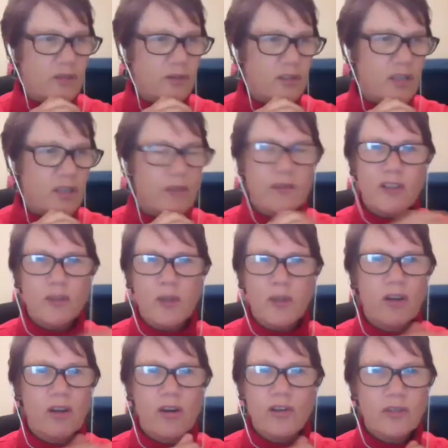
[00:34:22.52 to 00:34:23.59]
70s,
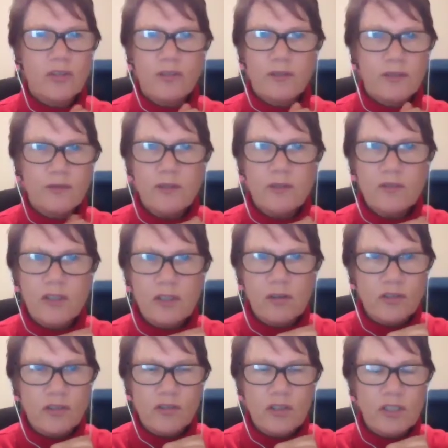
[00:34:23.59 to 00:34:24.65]
been coaching for 50
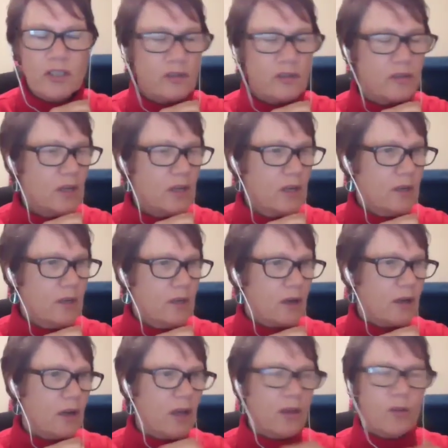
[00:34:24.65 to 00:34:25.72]
odd years.
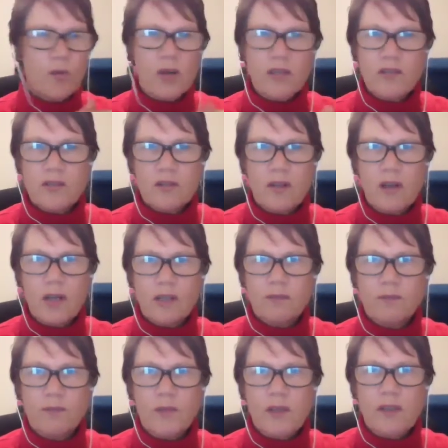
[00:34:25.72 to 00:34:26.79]
Another one's like
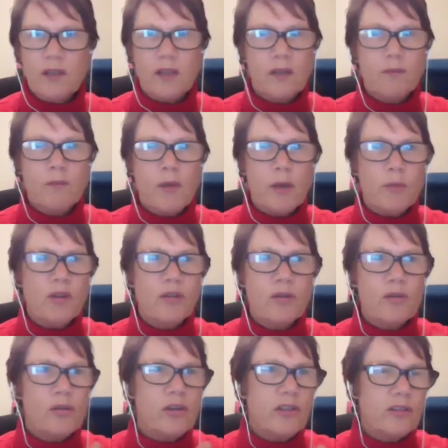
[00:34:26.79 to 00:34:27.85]
in their maybe
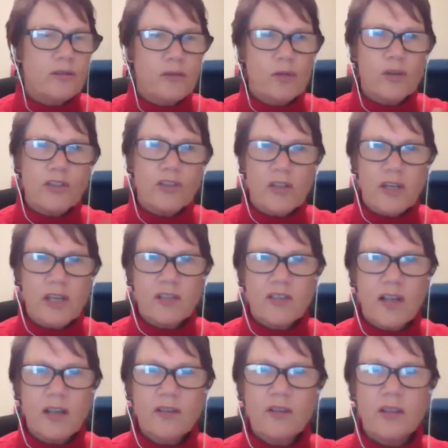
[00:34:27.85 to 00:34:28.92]
30s, 40s, an
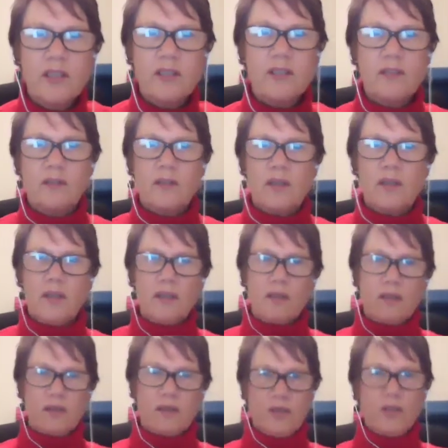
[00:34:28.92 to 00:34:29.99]
ex-athlete, and
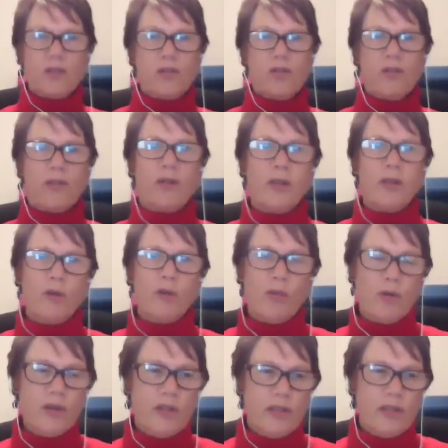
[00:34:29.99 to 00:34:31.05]
is doing really well
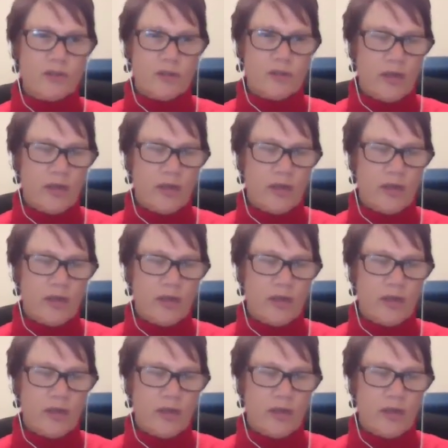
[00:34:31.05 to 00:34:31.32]
with his